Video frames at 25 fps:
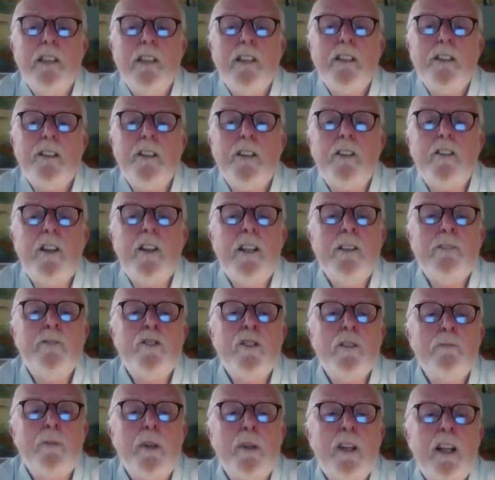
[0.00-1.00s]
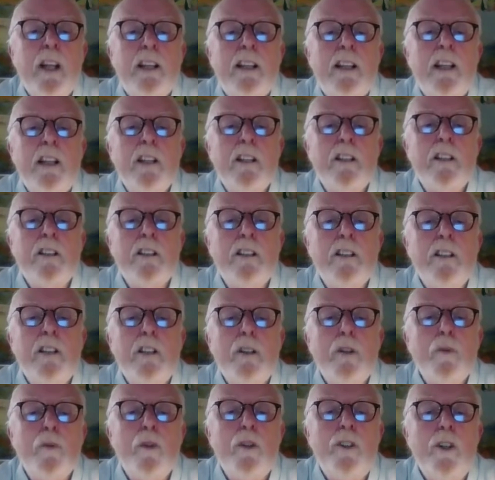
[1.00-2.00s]
The Grahams in particular
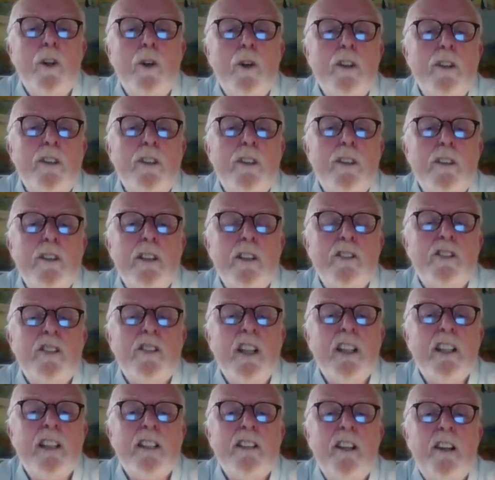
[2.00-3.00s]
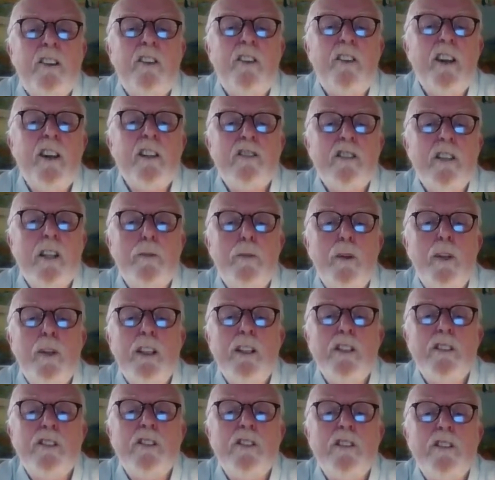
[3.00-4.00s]
were noted as taking the greatest
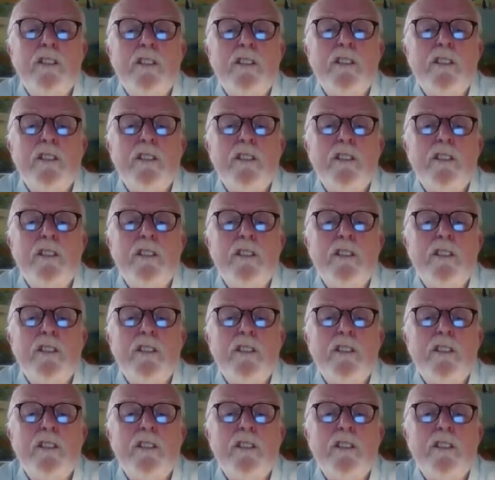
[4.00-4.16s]
liberties.